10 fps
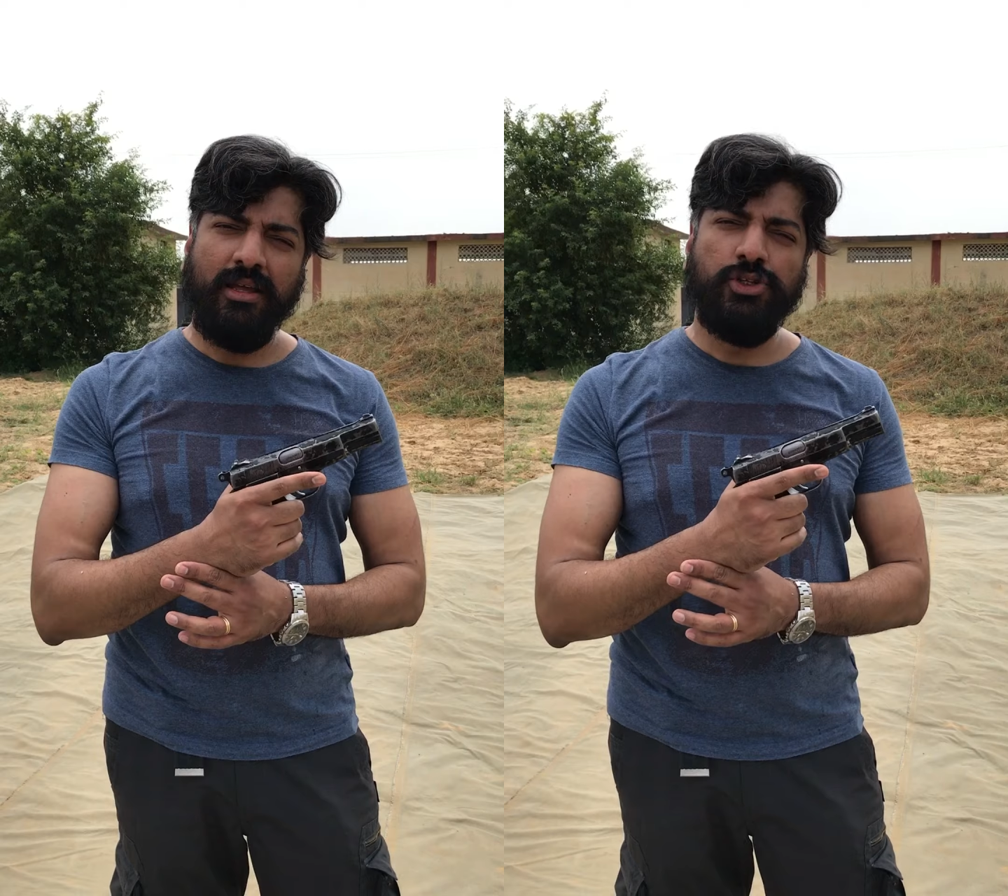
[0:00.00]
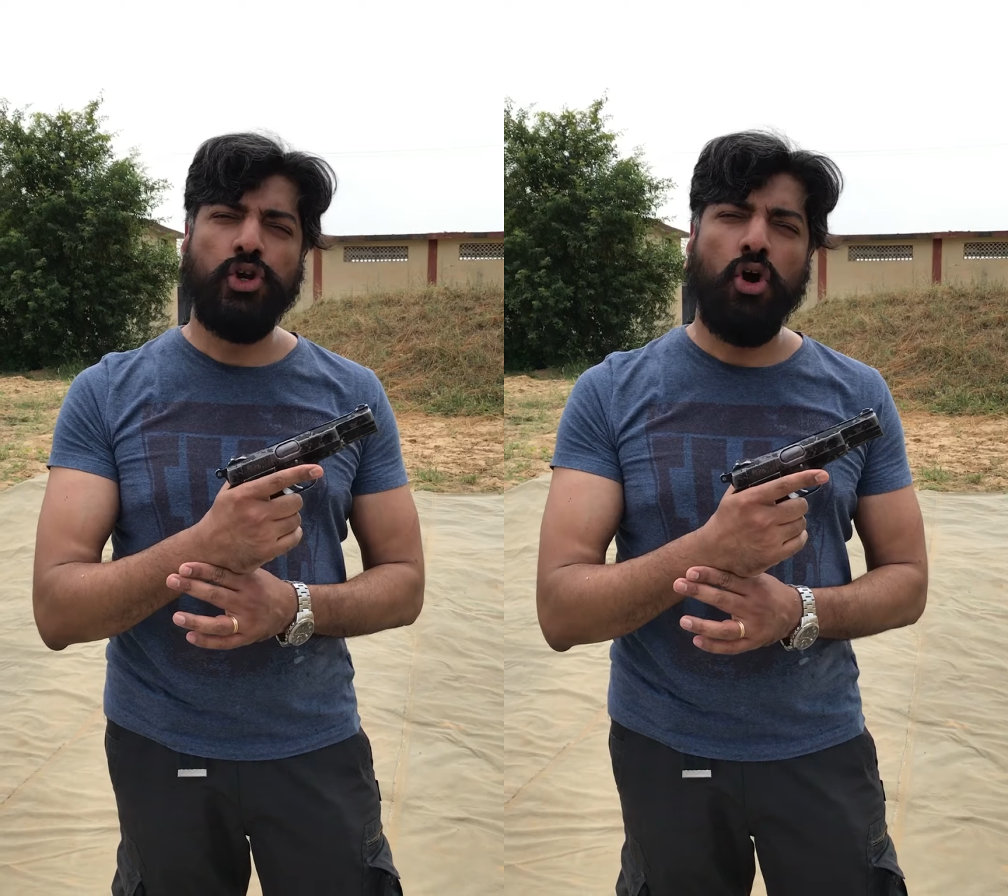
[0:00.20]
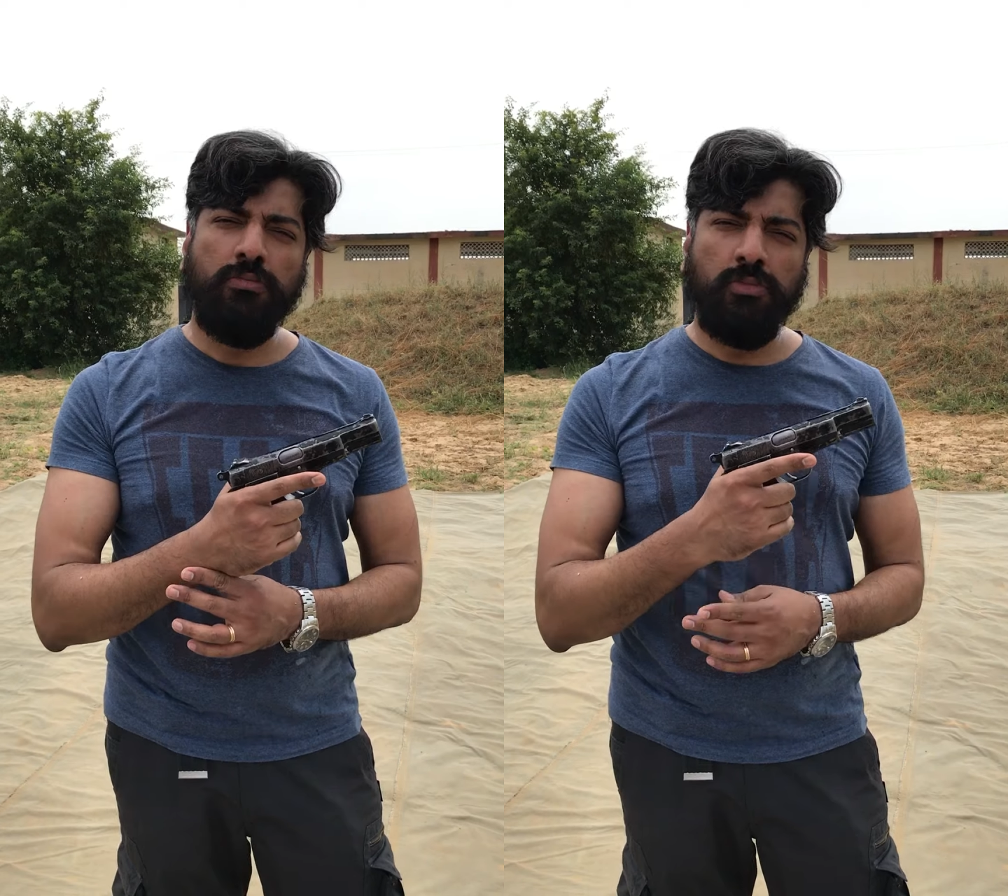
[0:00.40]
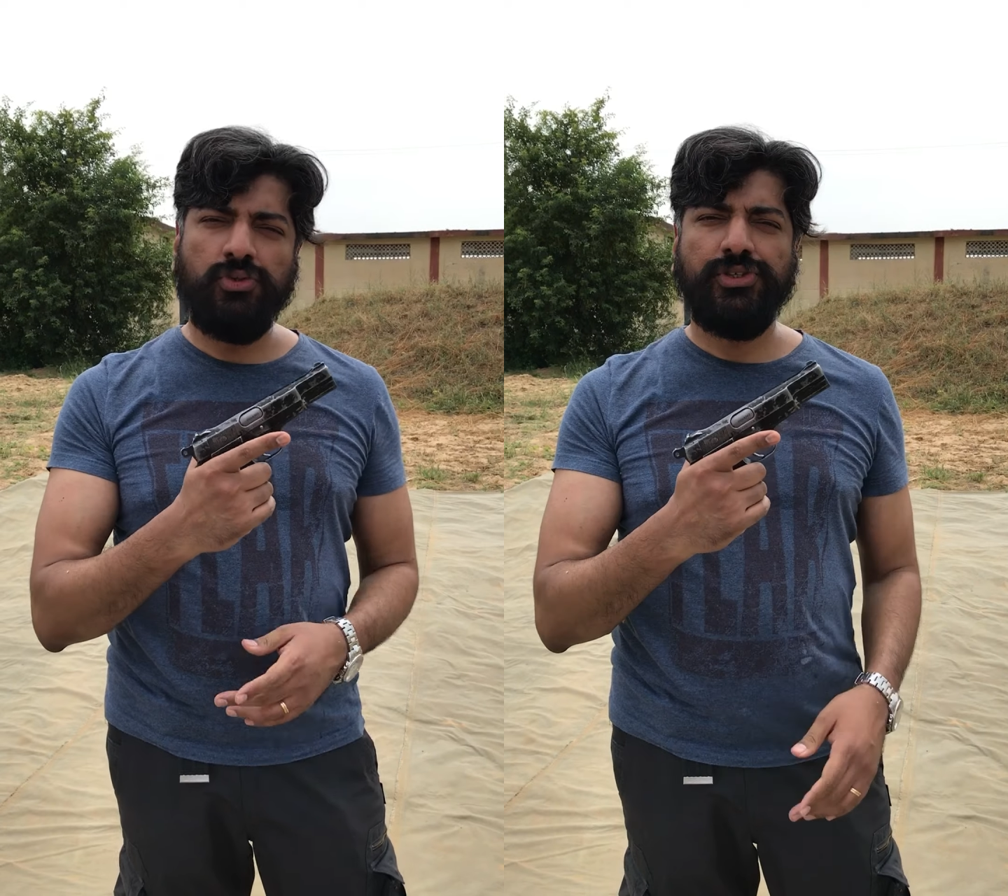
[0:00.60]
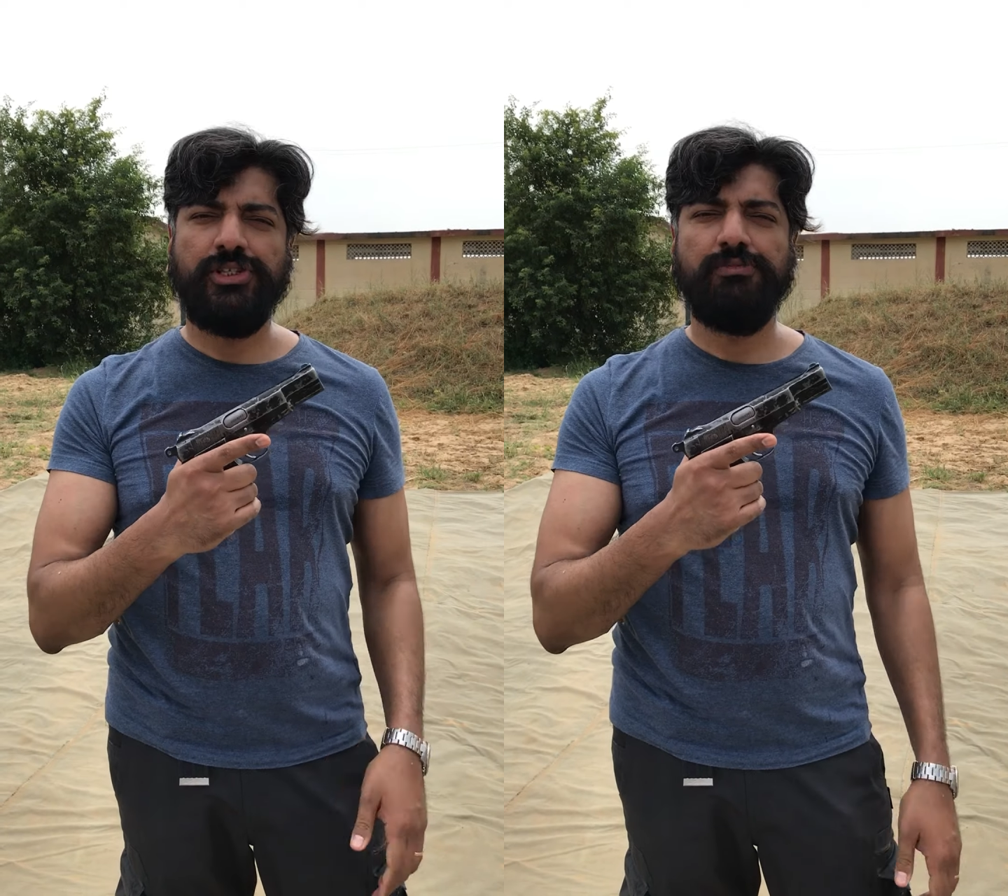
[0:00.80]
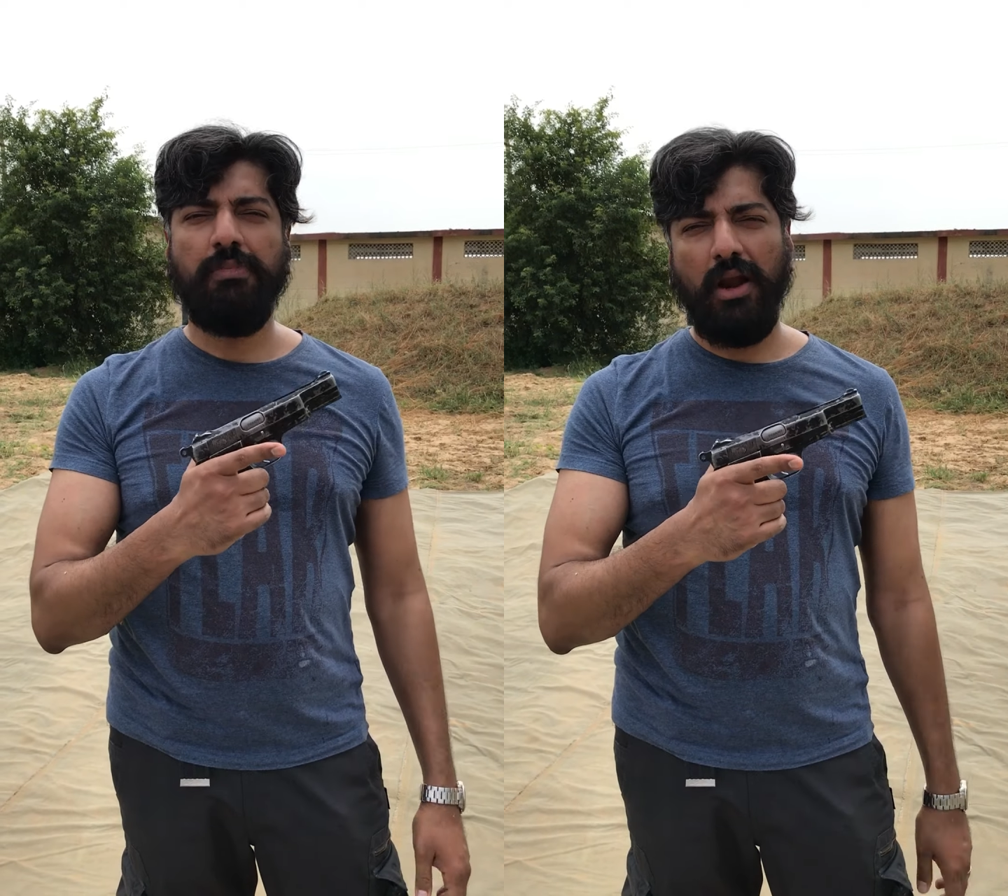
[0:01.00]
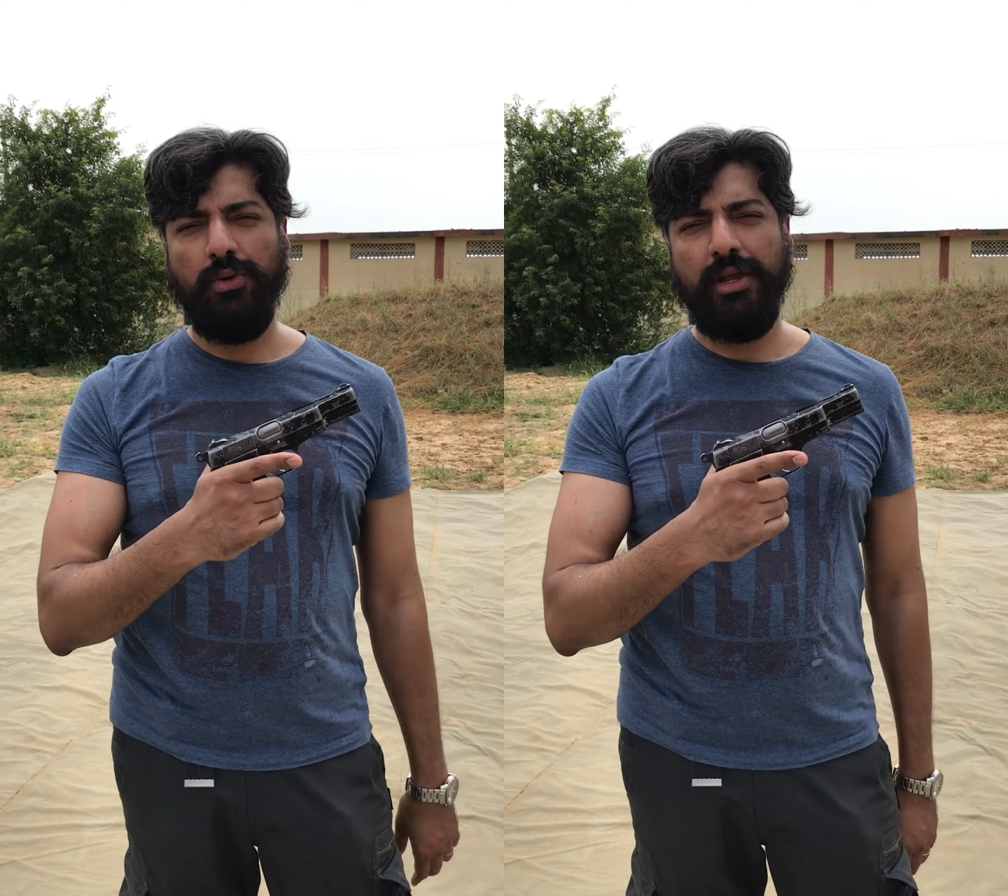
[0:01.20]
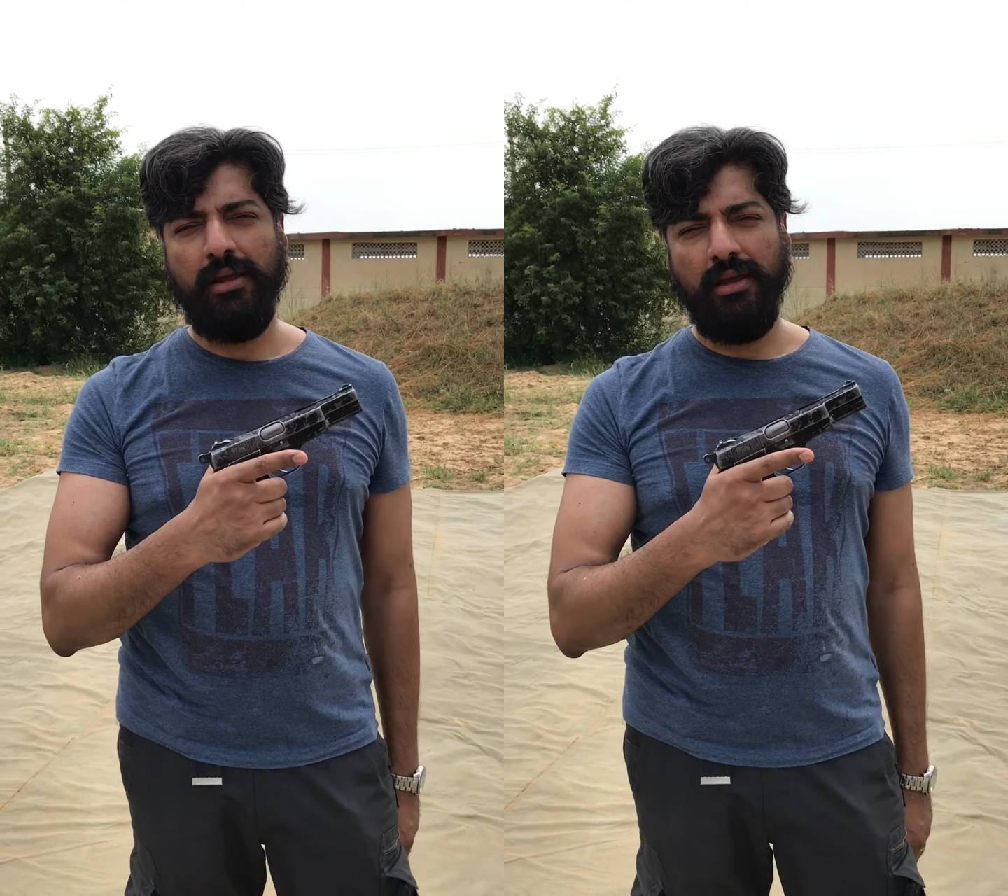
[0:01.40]
John Moses
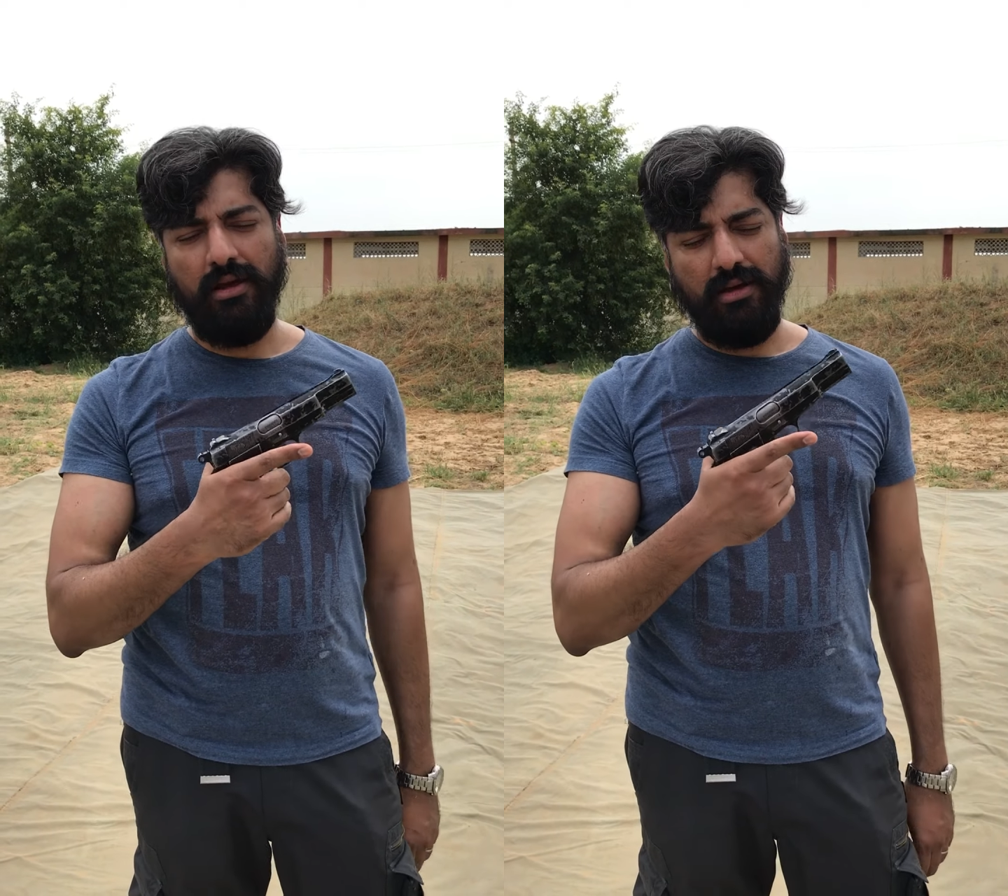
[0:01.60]
Browning.